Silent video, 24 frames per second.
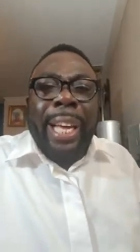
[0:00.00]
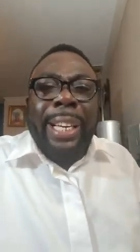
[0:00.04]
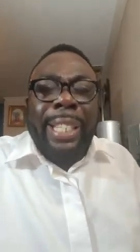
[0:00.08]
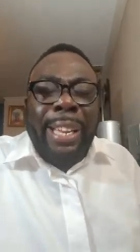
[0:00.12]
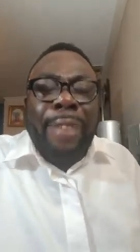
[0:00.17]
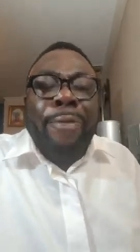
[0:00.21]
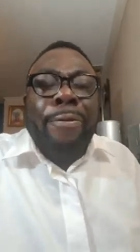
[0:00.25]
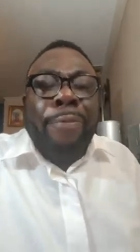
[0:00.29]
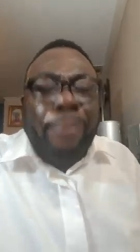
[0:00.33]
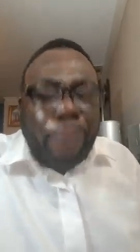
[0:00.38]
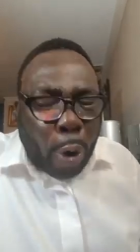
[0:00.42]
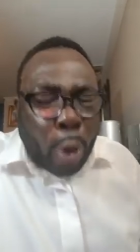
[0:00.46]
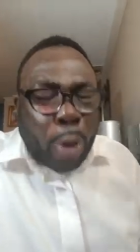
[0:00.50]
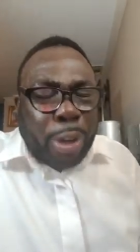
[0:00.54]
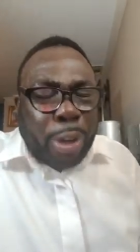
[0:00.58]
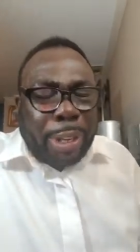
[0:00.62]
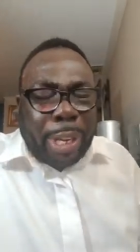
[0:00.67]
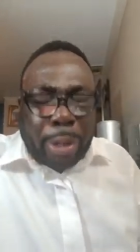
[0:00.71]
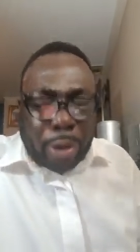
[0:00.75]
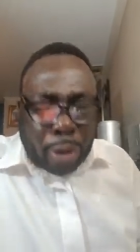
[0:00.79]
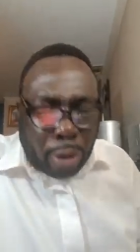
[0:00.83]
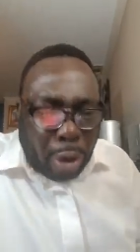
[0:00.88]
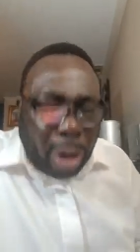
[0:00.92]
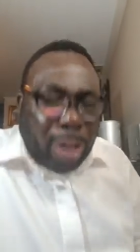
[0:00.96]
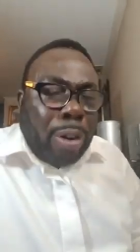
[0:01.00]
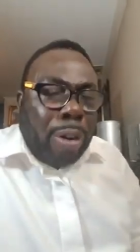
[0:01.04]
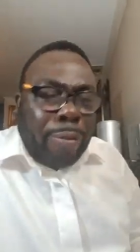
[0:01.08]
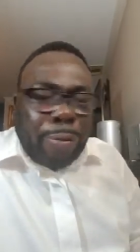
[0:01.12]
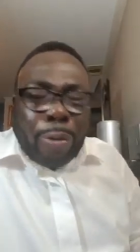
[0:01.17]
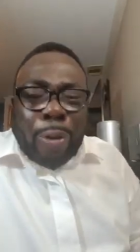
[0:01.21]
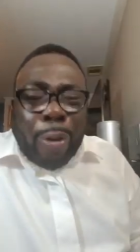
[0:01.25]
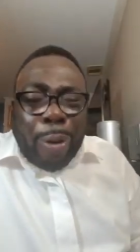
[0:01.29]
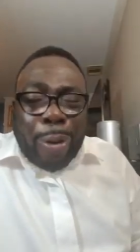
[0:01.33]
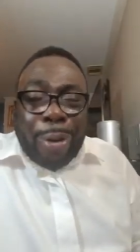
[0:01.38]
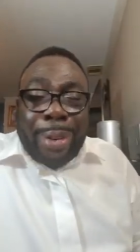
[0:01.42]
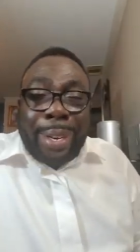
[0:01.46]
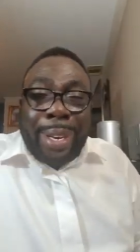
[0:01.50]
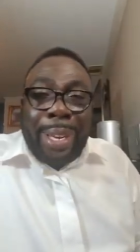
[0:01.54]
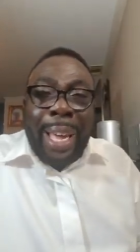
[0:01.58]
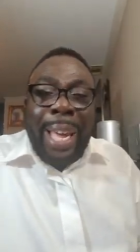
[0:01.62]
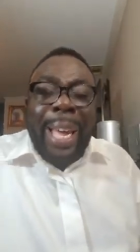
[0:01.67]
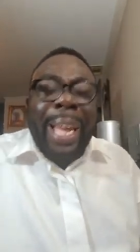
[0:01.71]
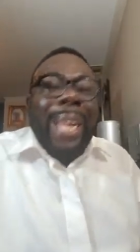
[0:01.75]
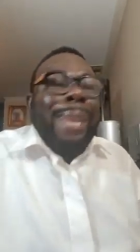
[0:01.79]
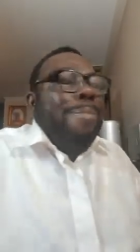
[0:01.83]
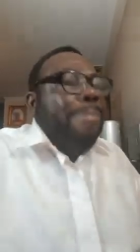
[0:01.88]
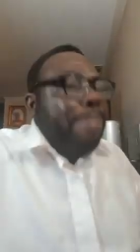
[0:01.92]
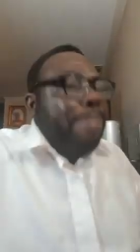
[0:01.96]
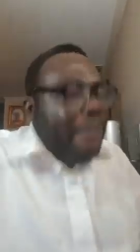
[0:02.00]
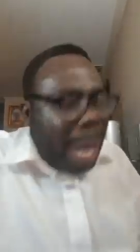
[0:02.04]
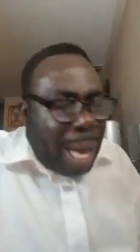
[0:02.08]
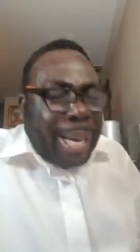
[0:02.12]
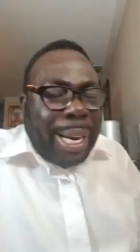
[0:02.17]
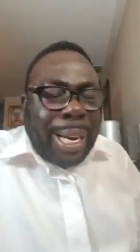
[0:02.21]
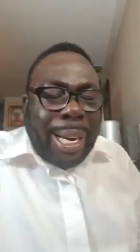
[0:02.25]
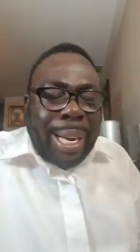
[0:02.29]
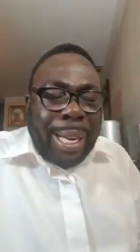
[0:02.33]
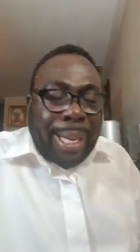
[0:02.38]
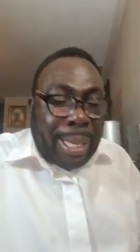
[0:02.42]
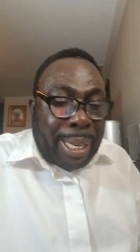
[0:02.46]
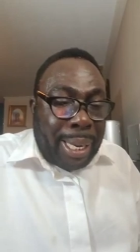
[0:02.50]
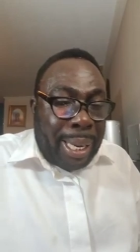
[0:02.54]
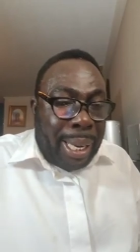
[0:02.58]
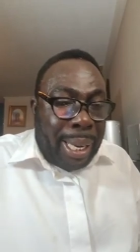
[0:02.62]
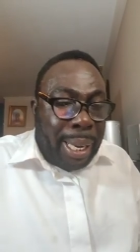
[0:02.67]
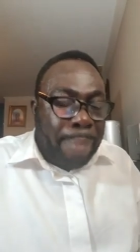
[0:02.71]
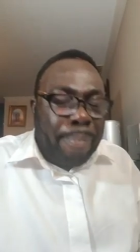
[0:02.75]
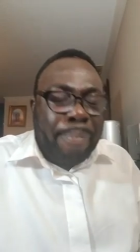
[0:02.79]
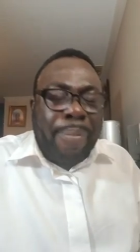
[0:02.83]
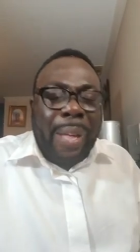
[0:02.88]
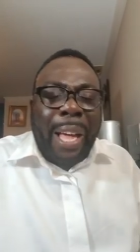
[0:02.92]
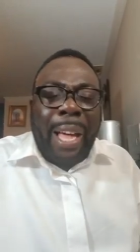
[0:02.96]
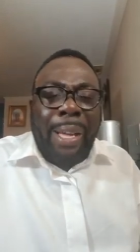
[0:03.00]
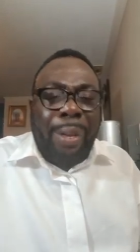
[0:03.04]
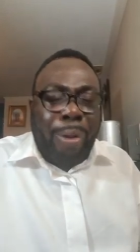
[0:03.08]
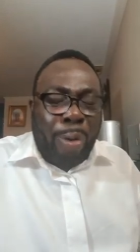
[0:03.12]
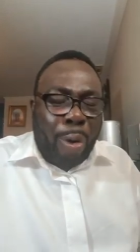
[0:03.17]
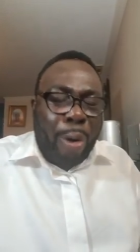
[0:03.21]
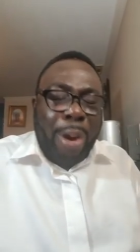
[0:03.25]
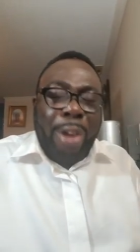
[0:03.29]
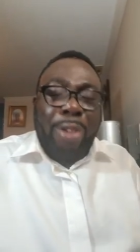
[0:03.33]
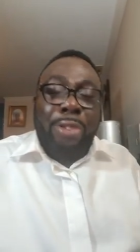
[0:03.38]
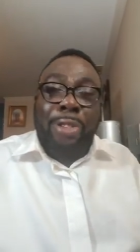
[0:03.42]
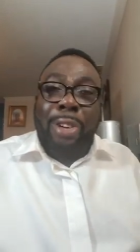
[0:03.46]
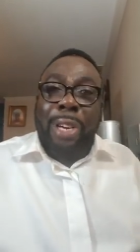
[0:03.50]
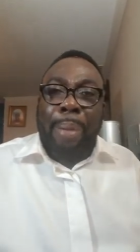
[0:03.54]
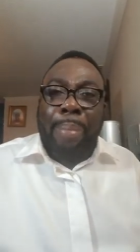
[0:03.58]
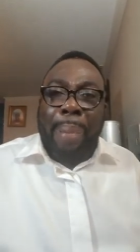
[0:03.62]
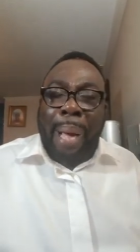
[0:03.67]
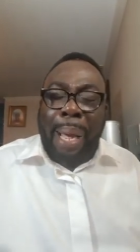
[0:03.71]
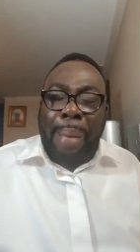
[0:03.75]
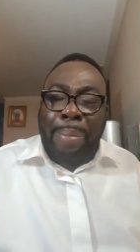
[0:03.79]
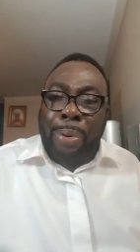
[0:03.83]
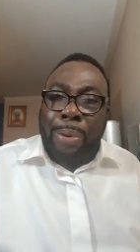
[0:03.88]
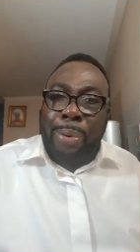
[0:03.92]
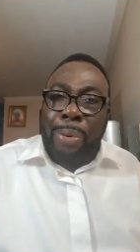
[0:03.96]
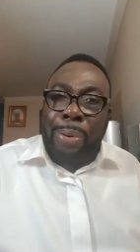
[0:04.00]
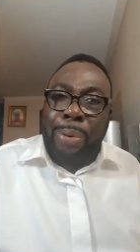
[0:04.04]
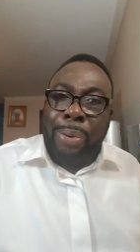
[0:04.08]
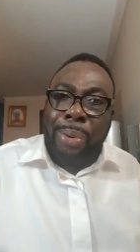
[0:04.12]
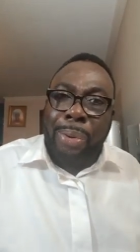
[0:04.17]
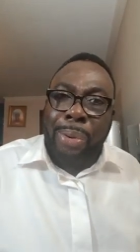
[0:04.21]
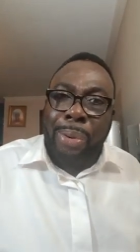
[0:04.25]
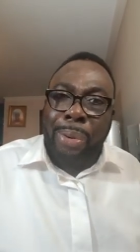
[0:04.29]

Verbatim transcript: Divorce is not of God. And barrenness, man, go into the Bible.